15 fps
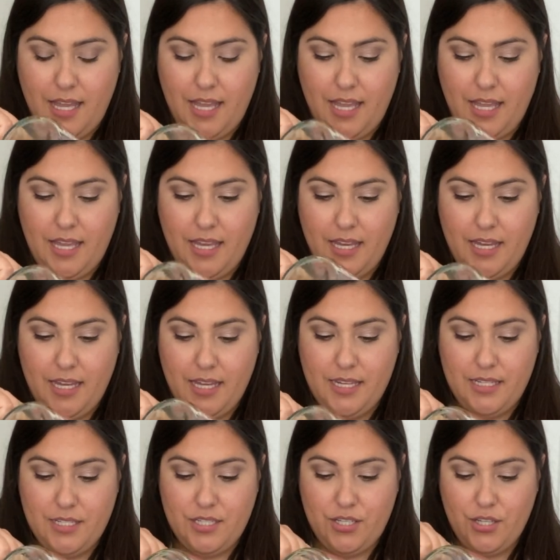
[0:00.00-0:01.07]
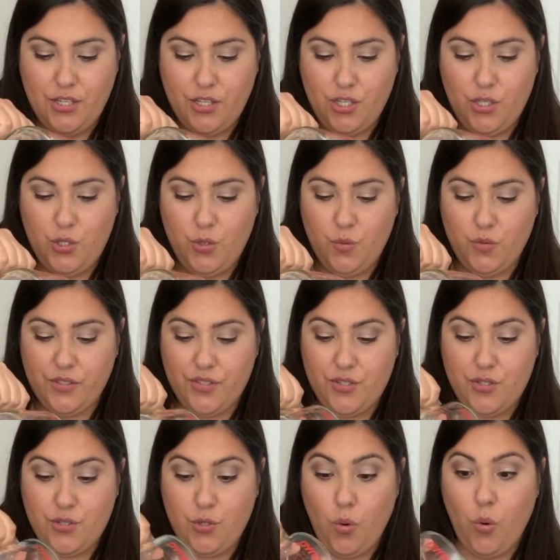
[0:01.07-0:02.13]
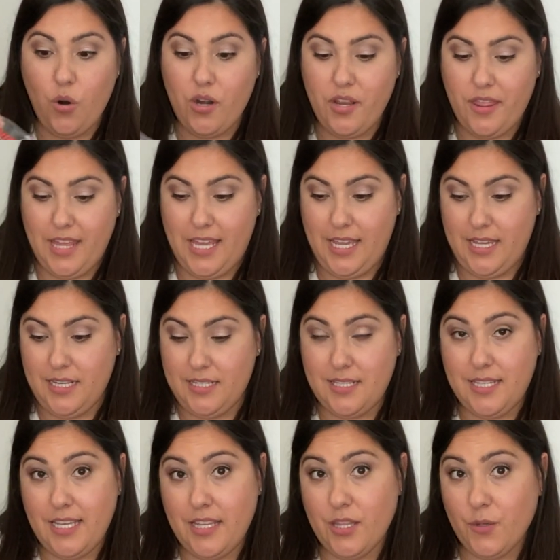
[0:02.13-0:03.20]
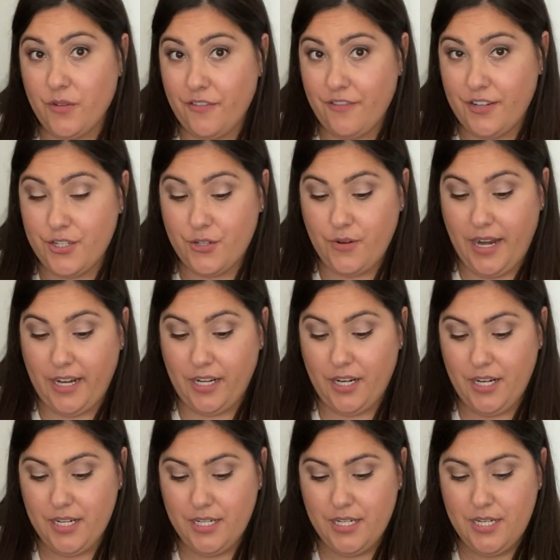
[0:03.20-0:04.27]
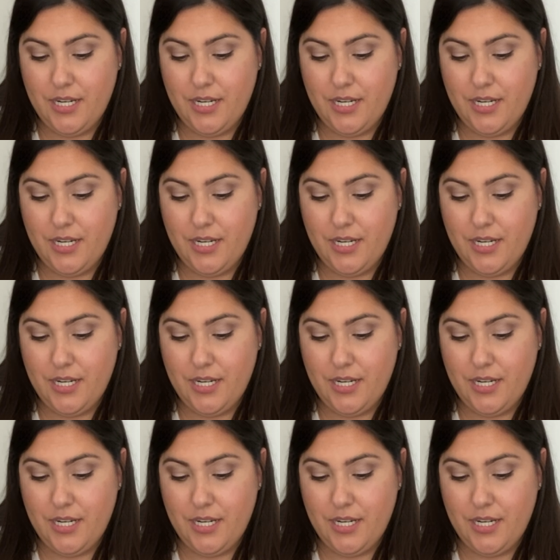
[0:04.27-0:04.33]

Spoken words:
And you will store these in the refrigerator.